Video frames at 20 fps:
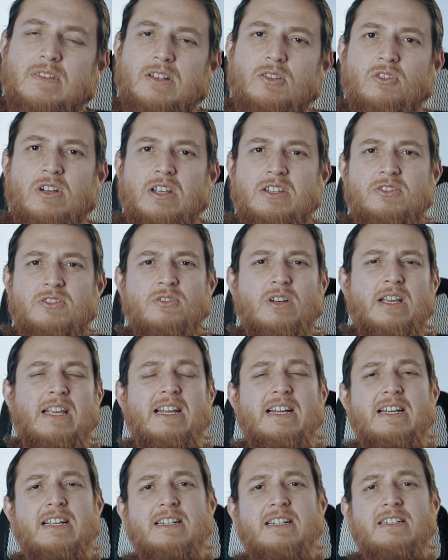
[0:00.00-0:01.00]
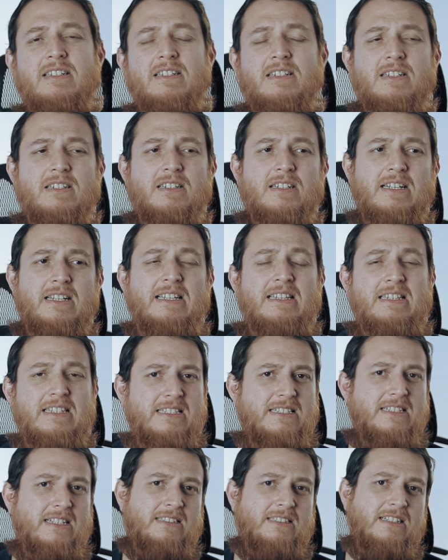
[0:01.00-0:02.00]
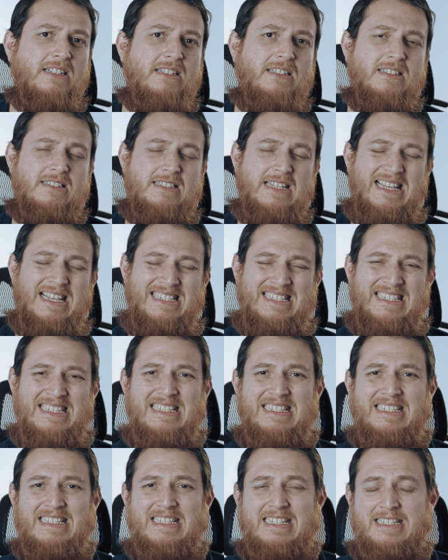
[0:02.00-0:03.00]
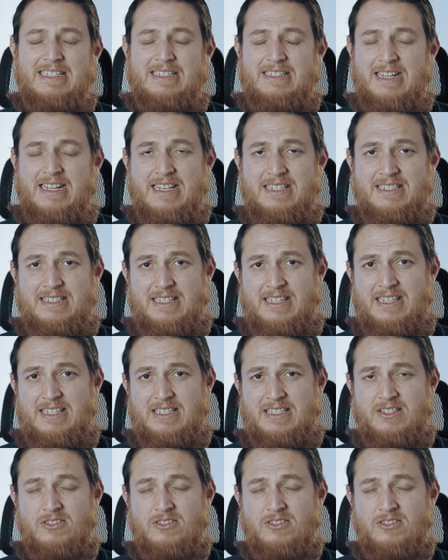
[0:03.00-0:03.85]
Okay, so here in this attar, the zestiness is